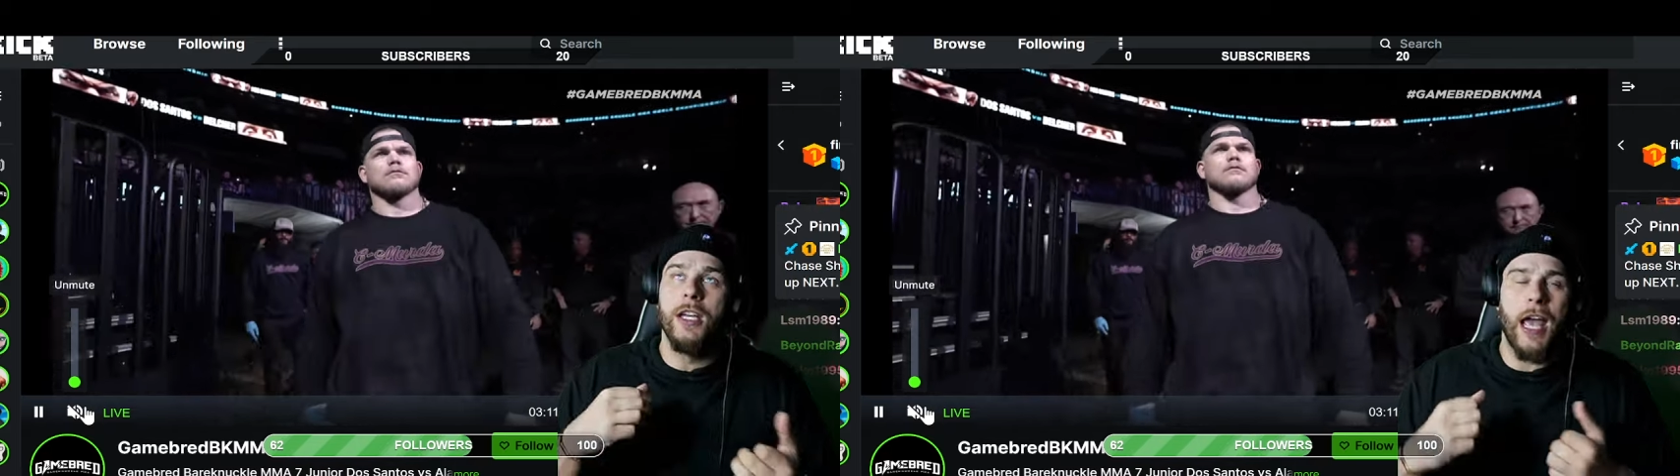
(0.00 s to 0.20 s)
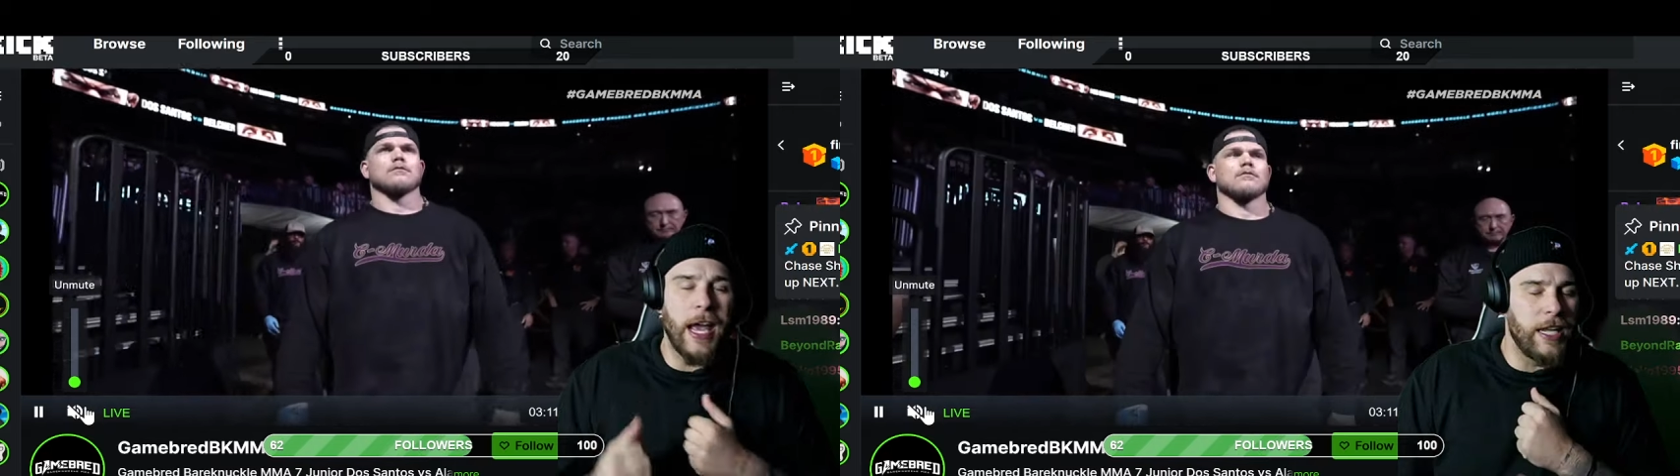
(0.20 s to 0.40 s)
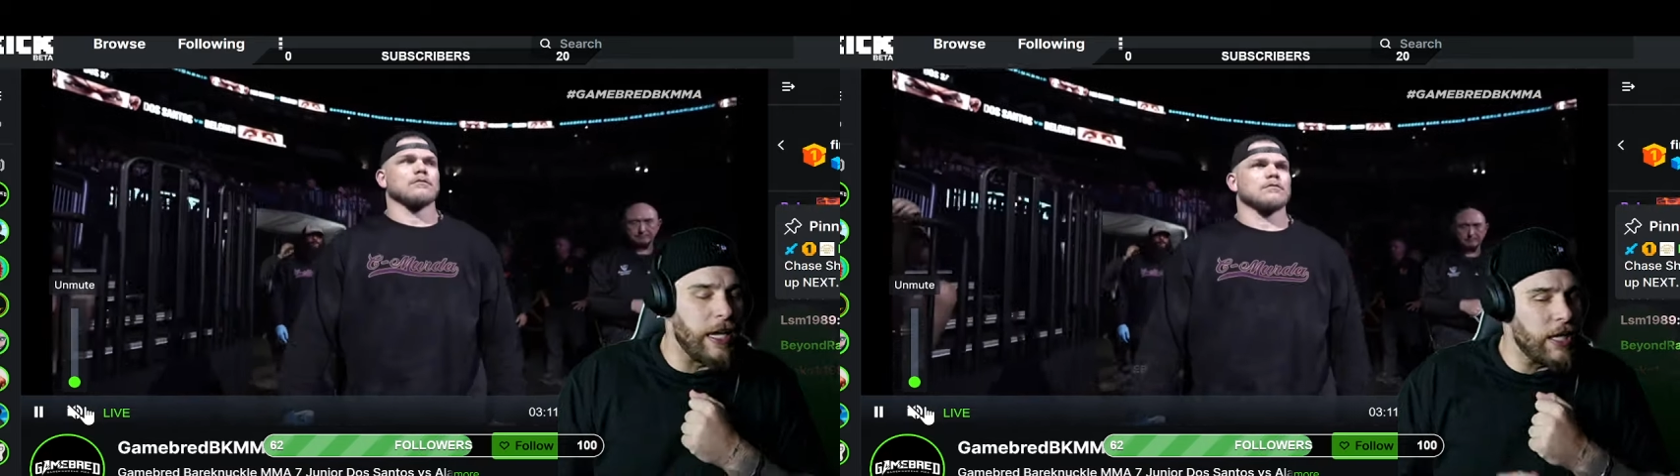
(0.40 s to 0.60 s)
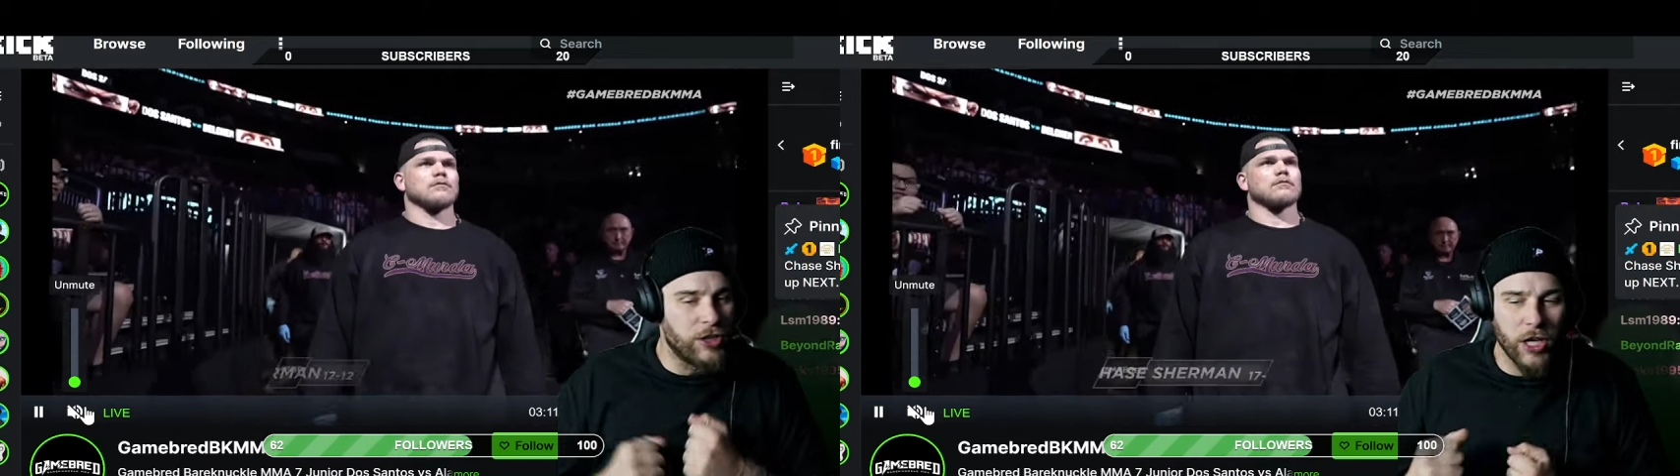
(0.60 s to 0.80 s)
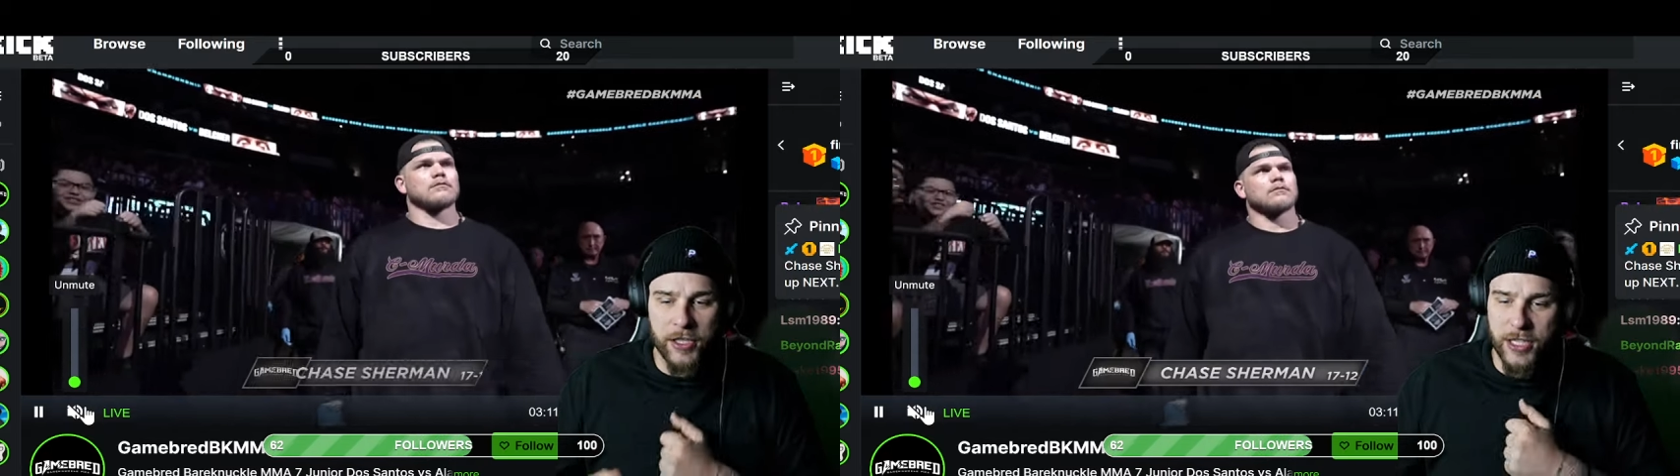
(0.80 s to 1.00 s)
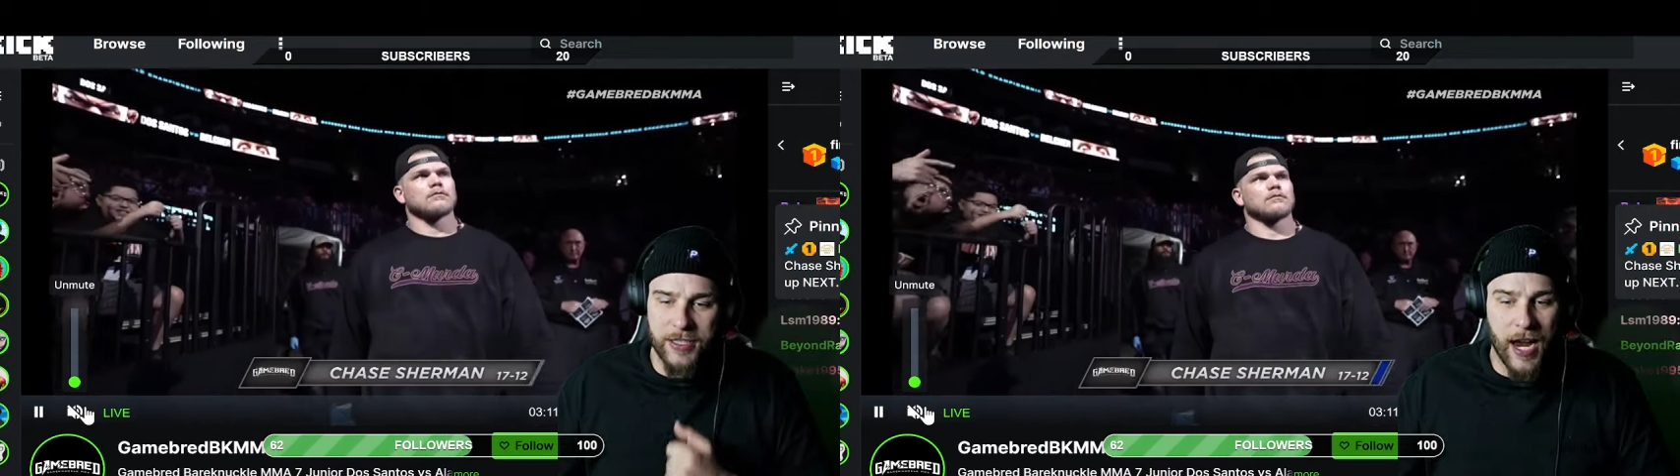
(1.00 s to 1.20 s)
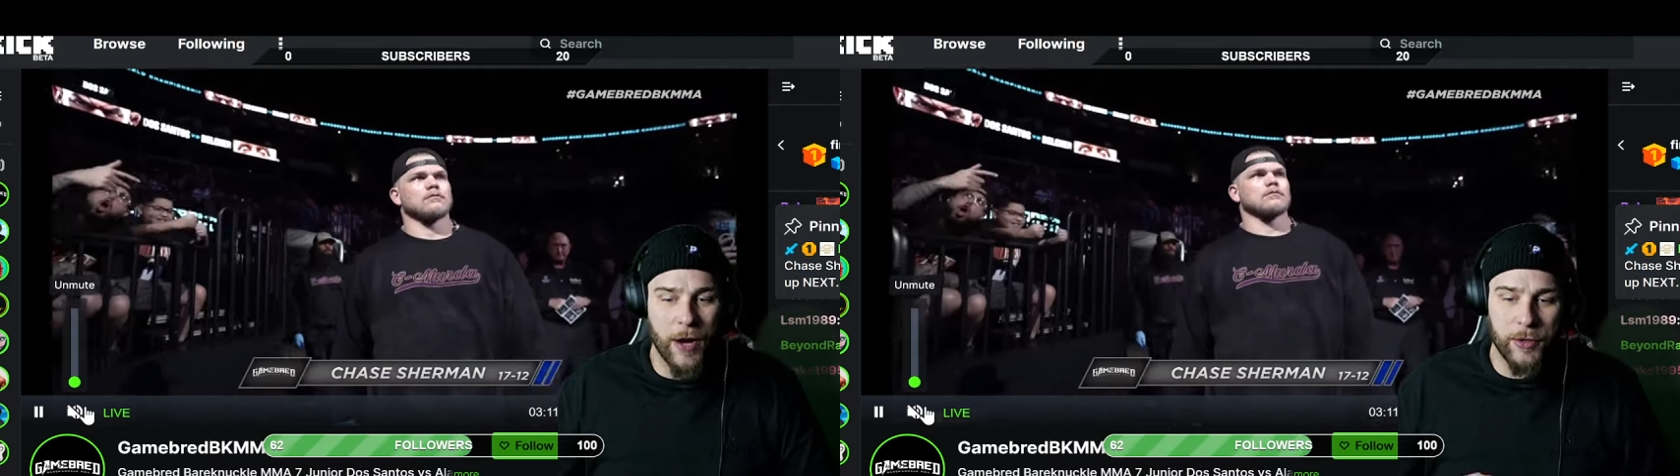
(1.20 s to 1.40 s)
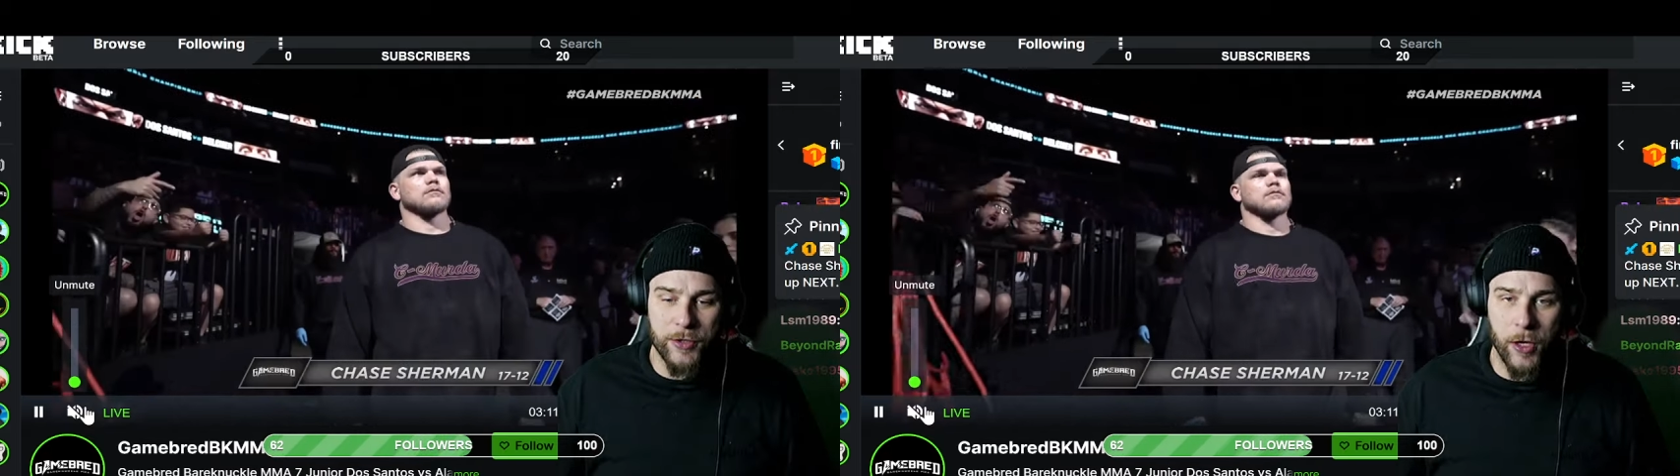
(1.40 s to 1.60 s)
and he's just a
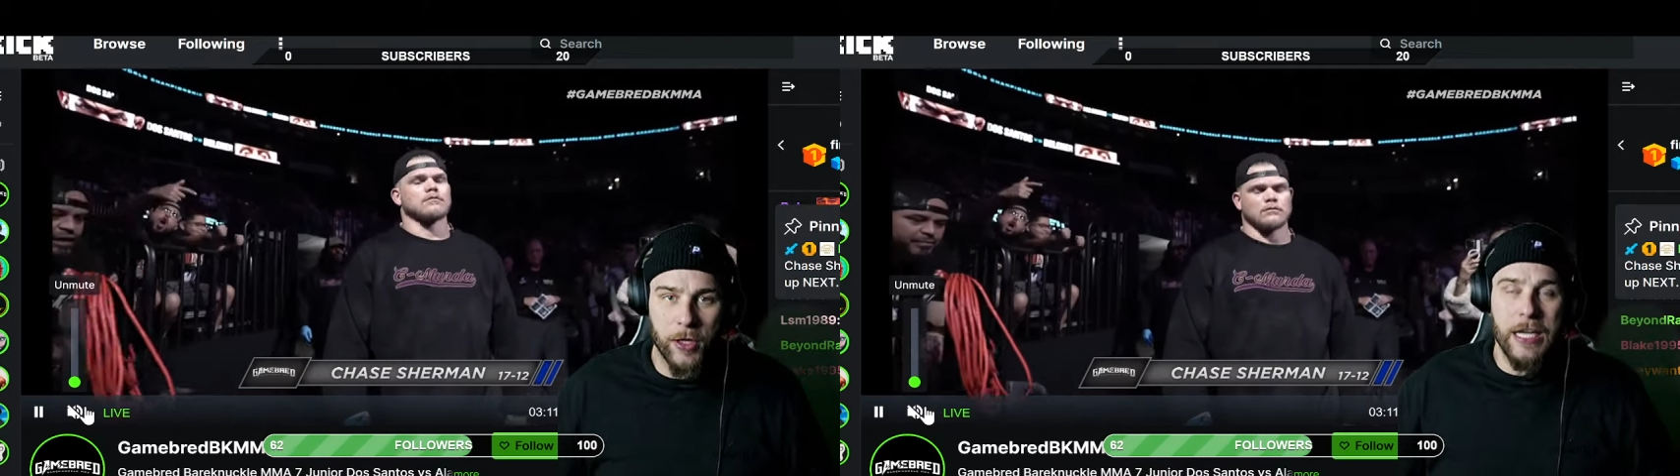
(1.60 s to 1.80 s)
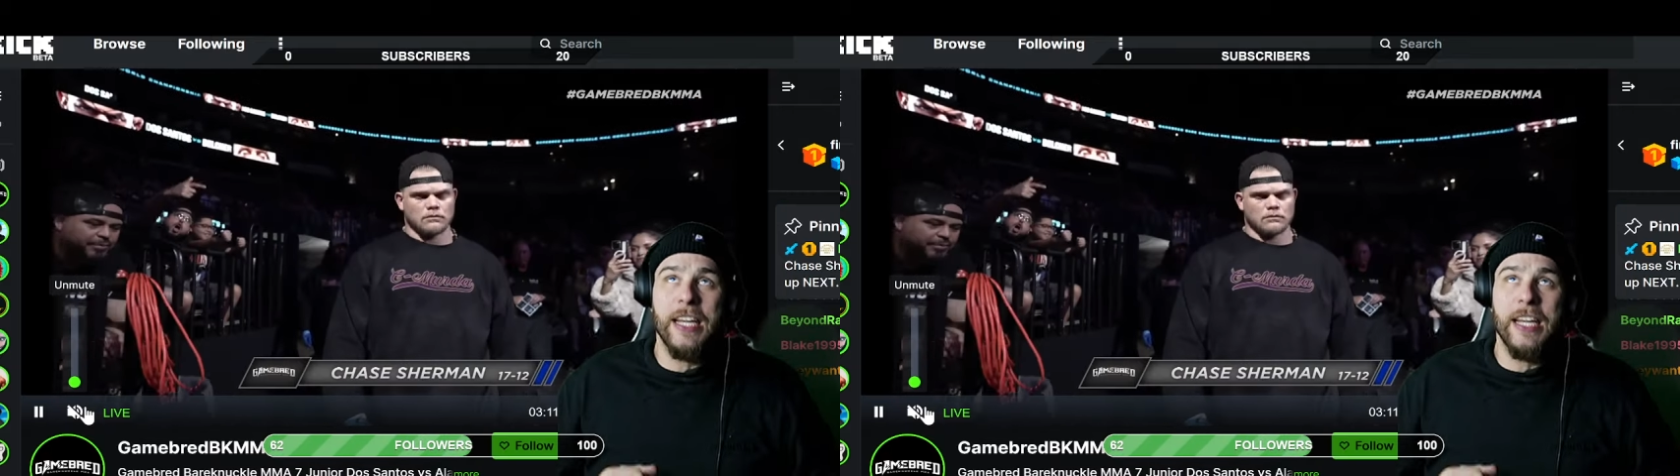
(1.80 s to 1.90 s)
tyrant, dog.